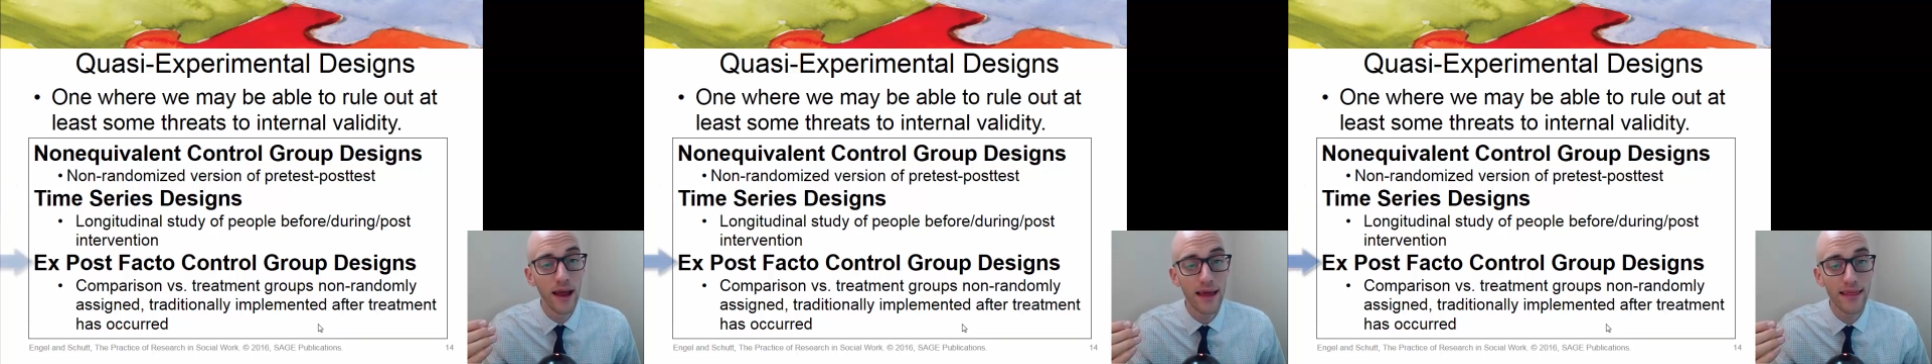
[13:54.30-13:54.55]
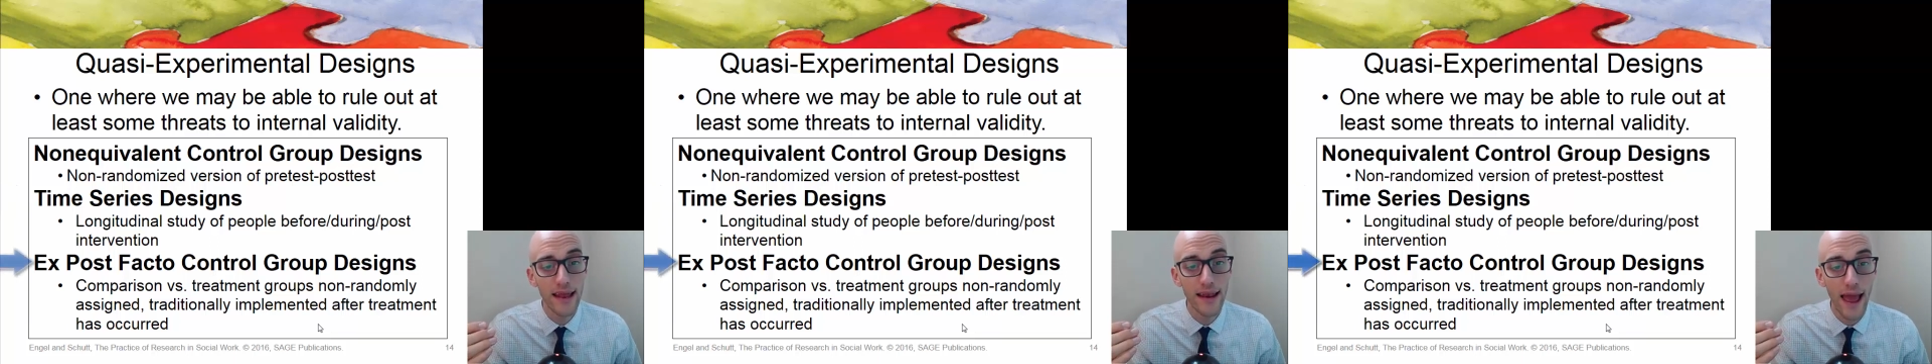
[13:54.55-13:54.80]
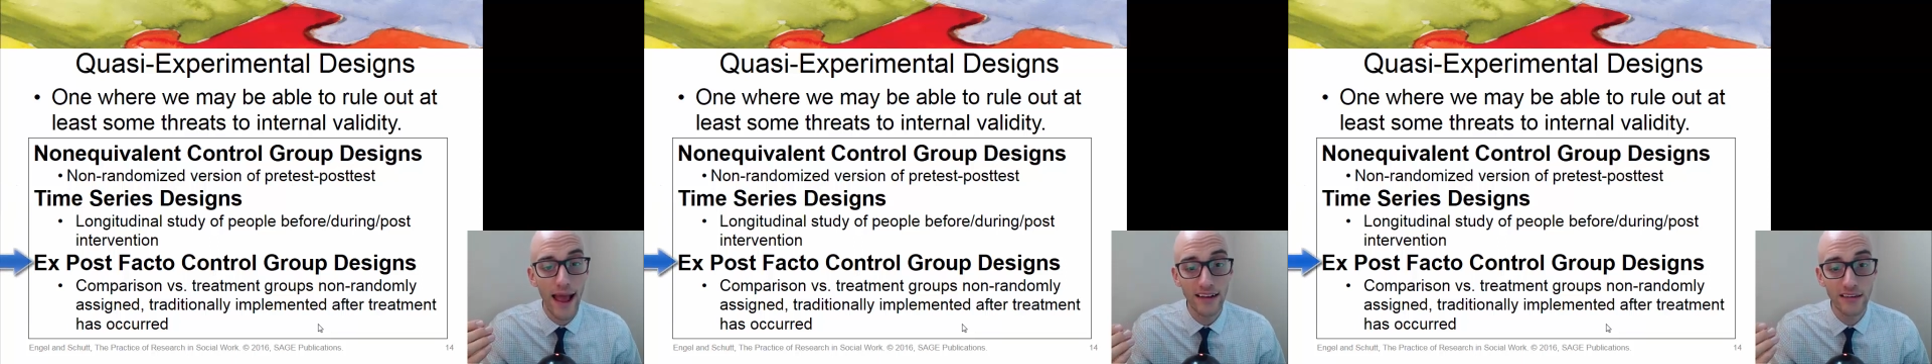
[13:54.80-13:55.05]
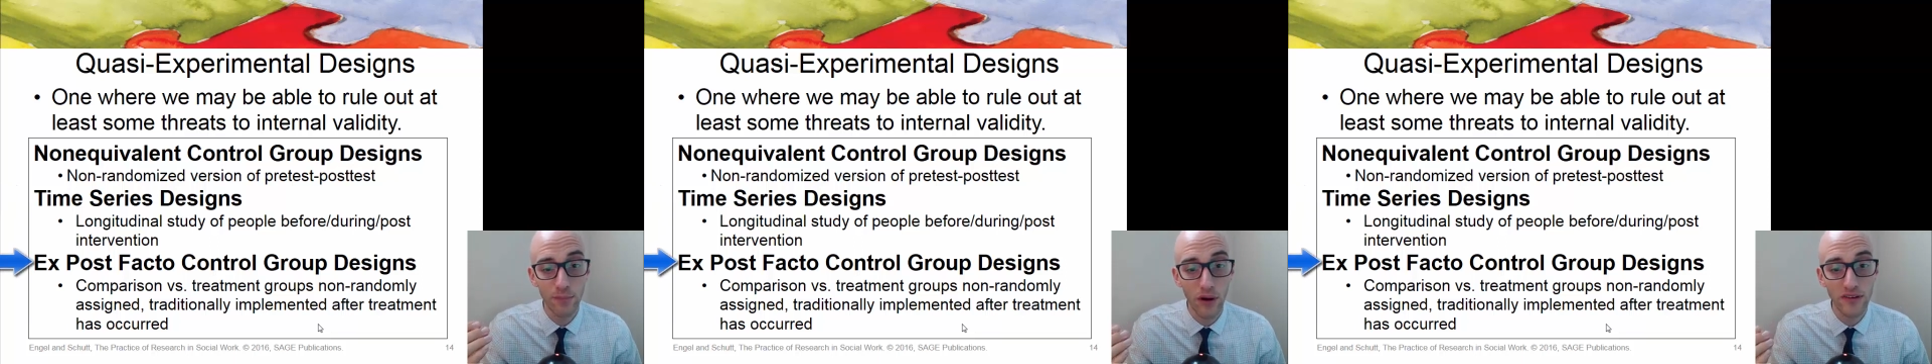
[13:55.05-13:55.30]
And then
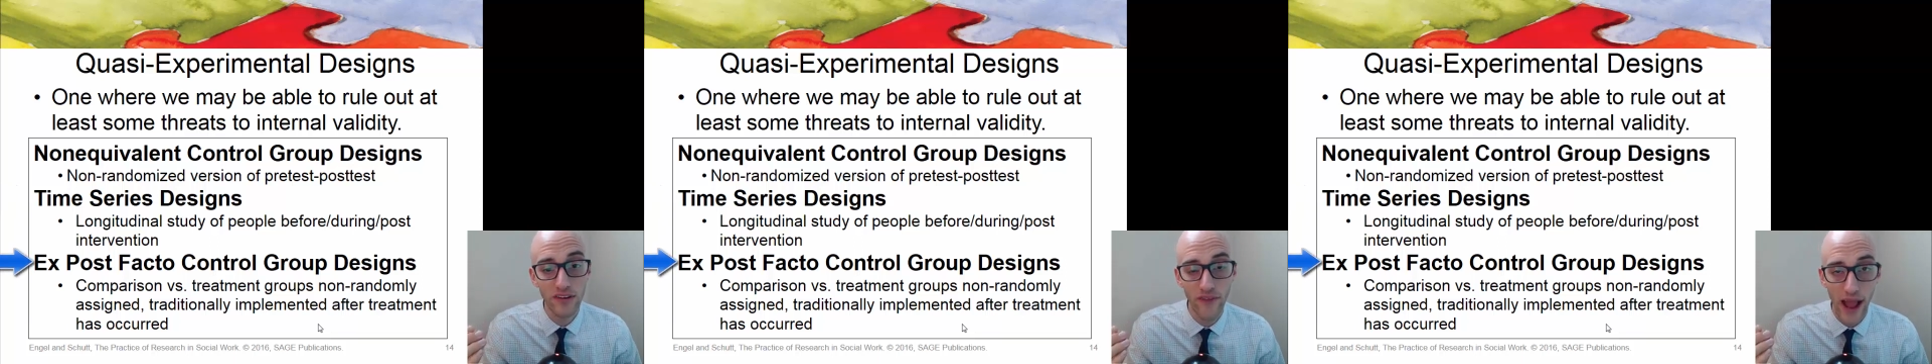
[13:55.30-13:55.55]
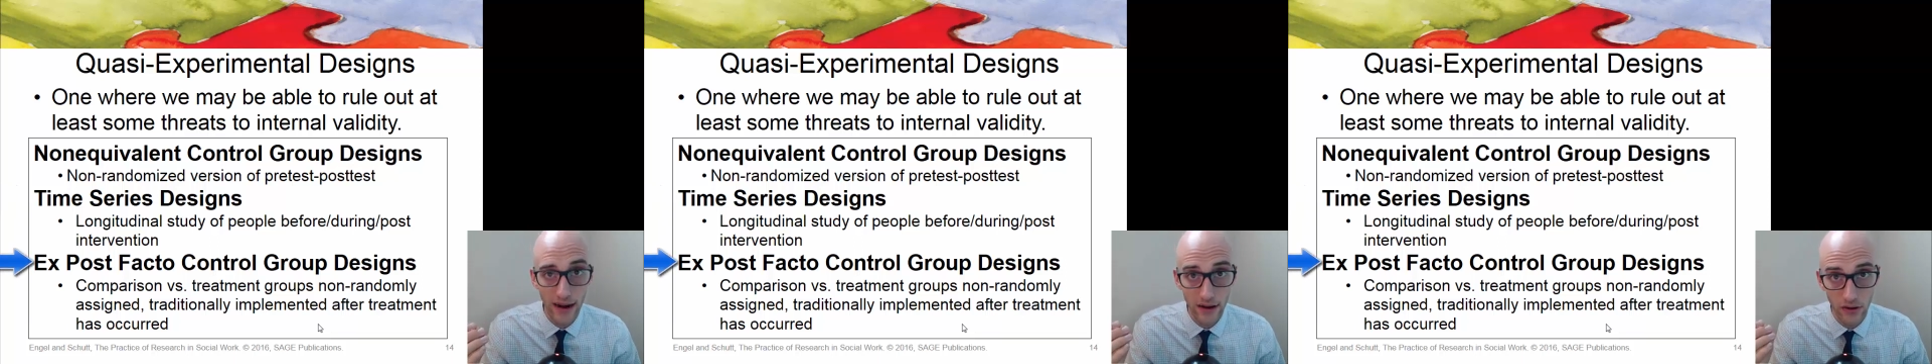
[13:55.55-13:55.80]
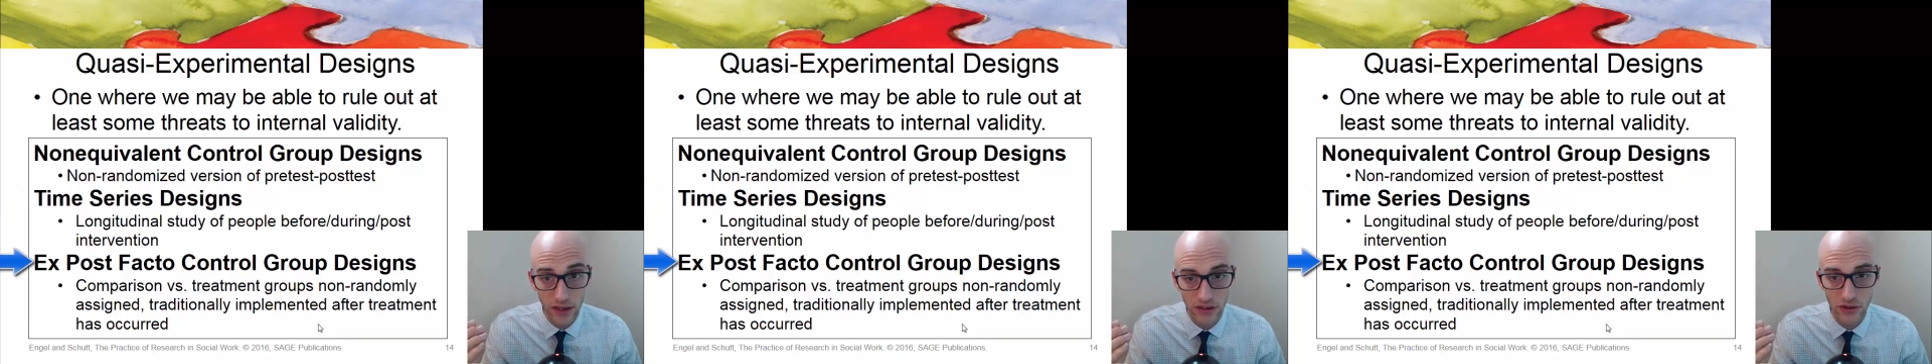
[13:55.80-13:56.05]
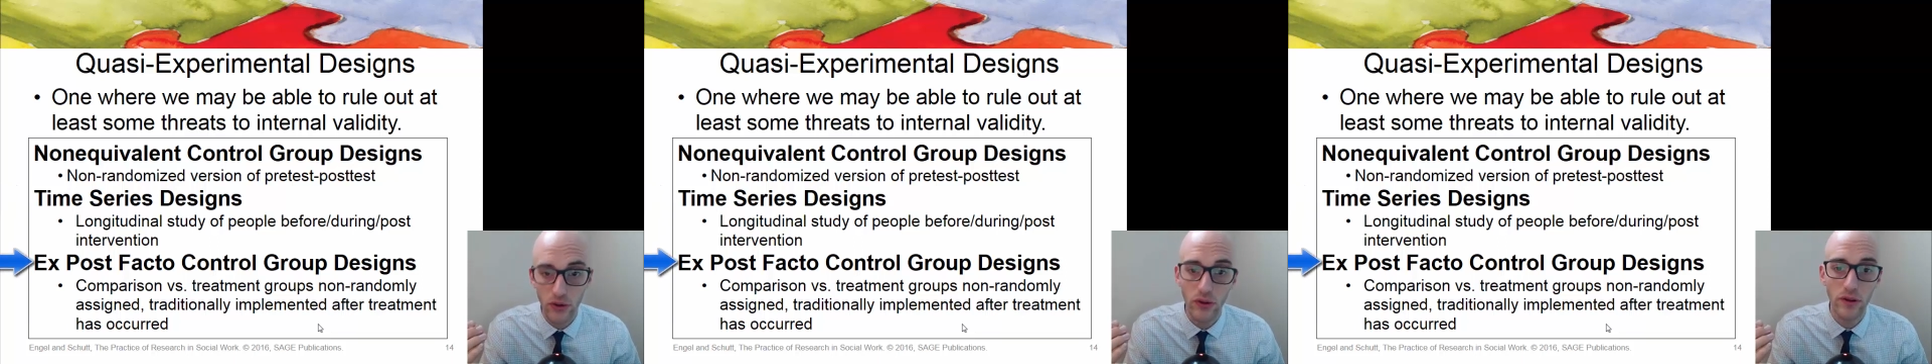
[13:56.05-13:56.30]
ex post facto
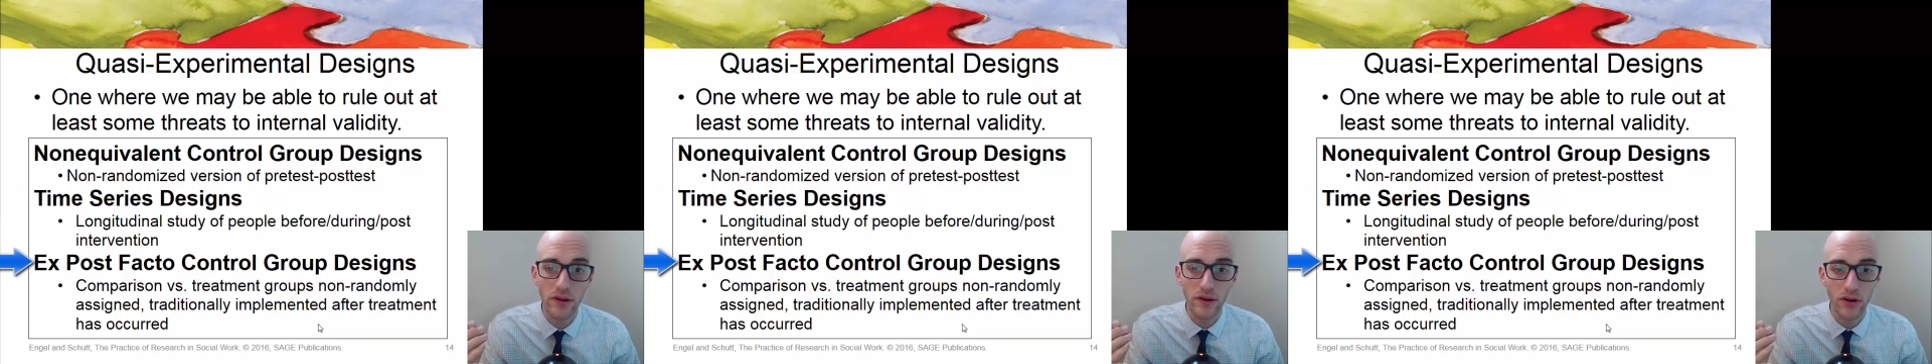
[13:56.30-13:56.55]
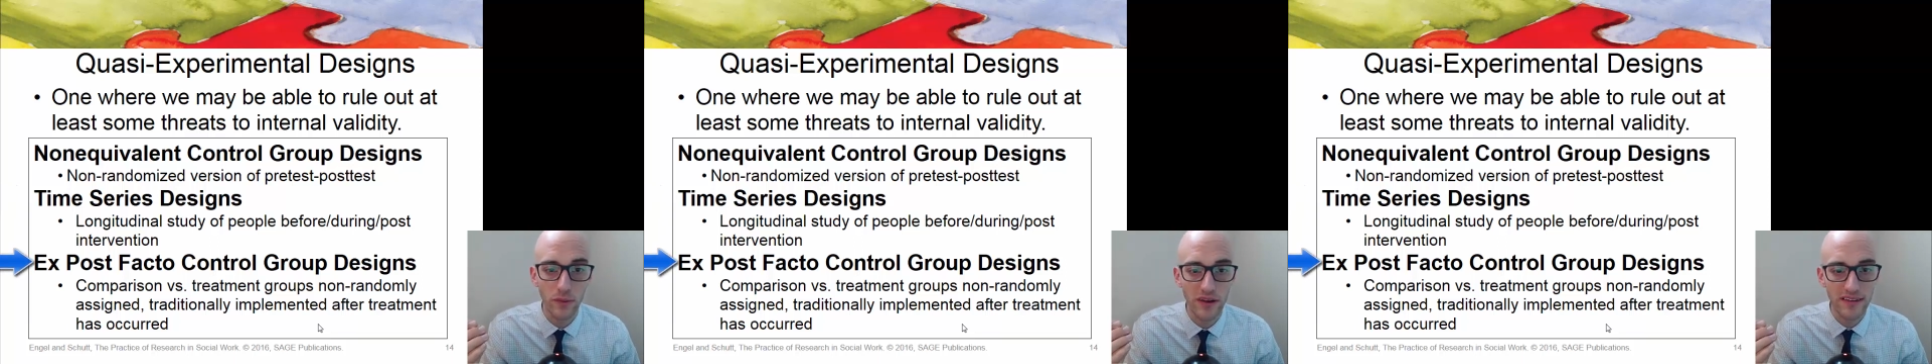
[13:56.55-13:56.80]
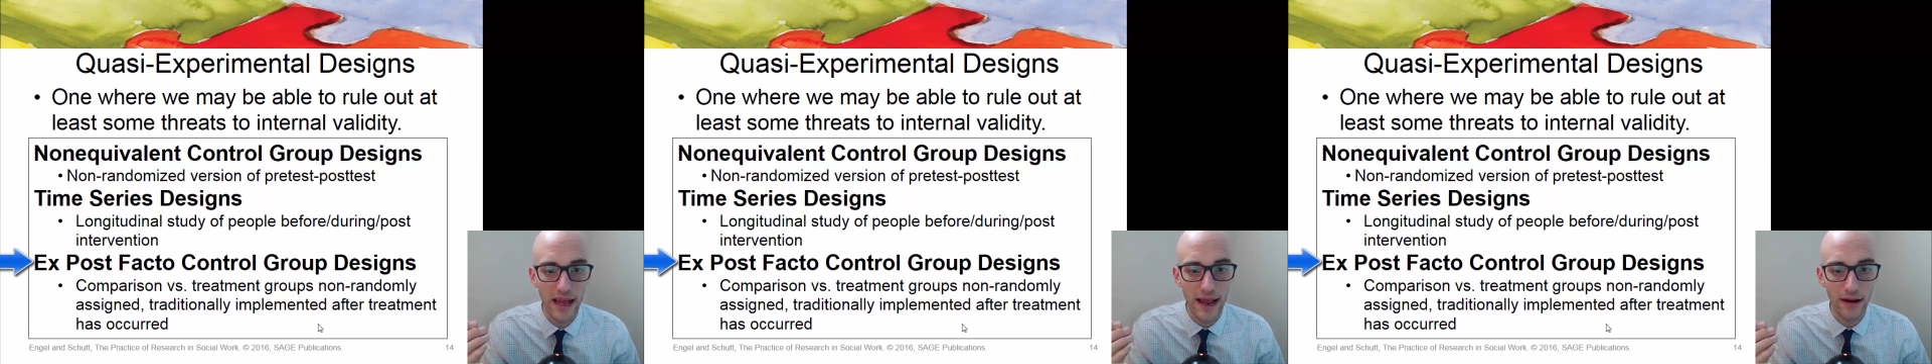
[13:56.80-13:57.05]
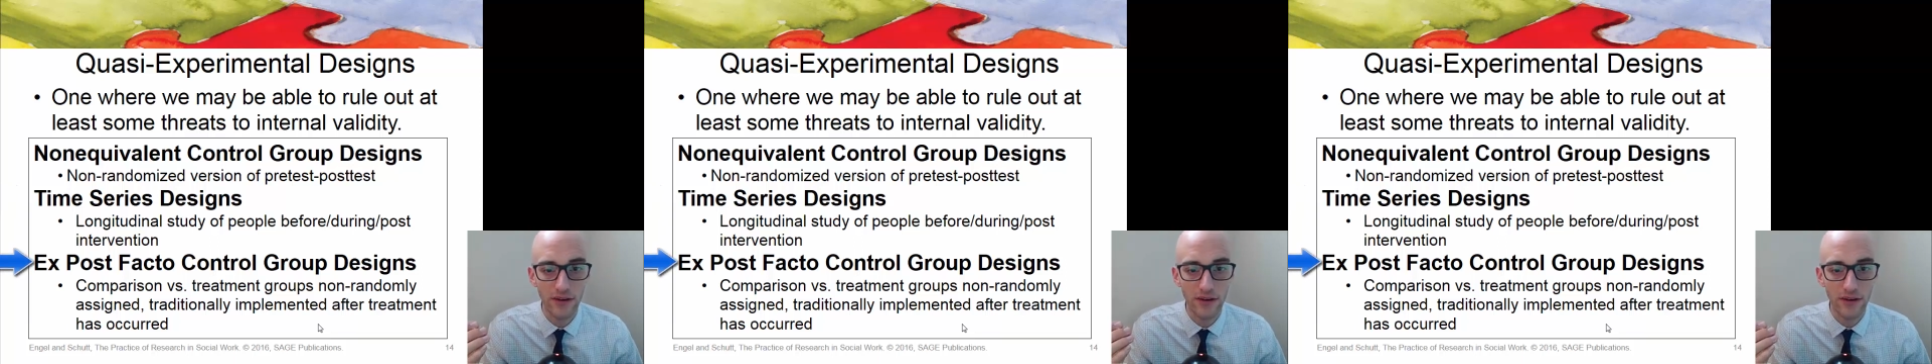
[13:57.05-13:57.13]
control group design,